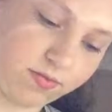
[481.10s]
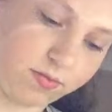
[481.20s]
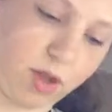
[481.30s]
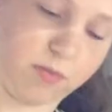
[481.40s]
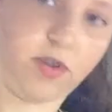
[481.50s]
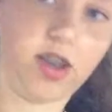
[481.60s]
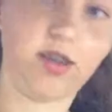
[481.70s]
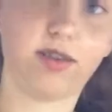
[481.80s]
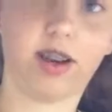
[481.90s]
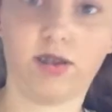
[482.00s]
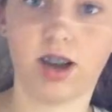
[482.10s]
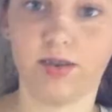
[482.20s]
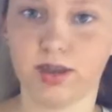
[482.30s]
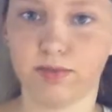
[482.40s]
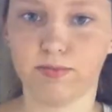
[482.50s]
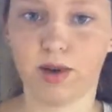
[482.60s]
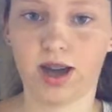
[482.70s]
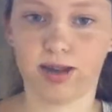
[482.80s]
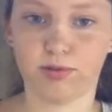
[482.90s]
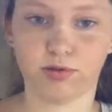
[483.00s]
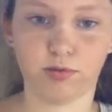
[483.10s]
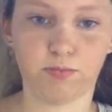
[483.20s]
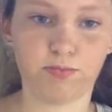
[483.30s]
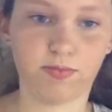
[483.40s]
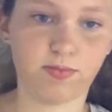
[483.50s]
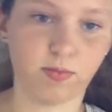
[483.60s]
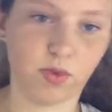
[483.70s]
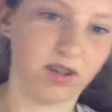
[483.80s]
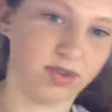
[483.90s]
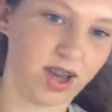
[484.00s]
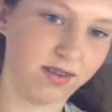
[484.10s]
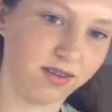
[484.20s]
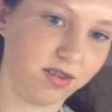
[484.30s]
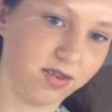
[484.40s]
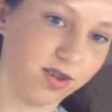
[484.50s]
My fingers are now covered in pineapple, whatever that stuff